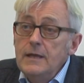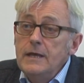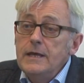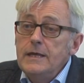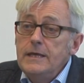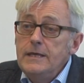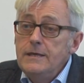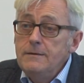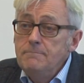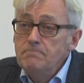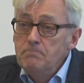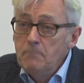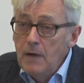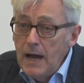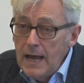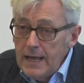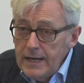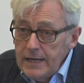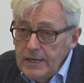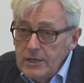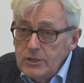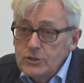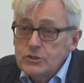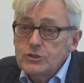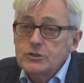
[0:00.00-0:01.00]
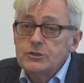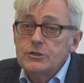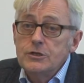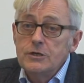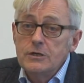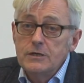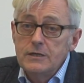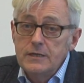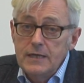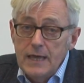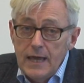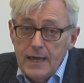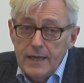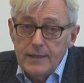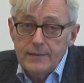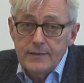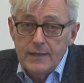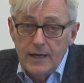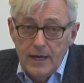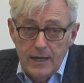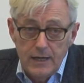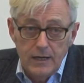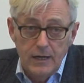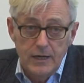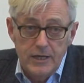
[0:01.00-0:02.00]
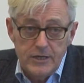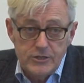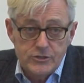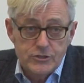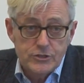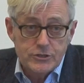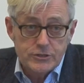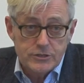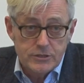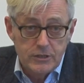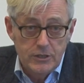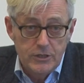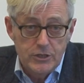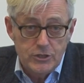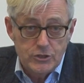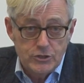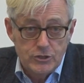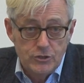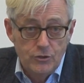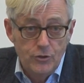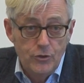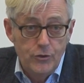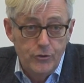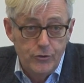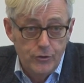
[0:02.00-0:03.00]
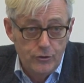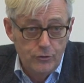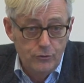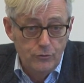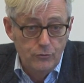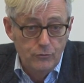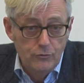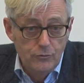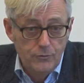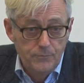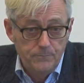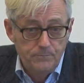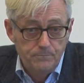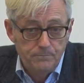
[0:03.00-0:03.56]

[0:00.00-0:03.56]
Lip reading: he managed to get that legislation through.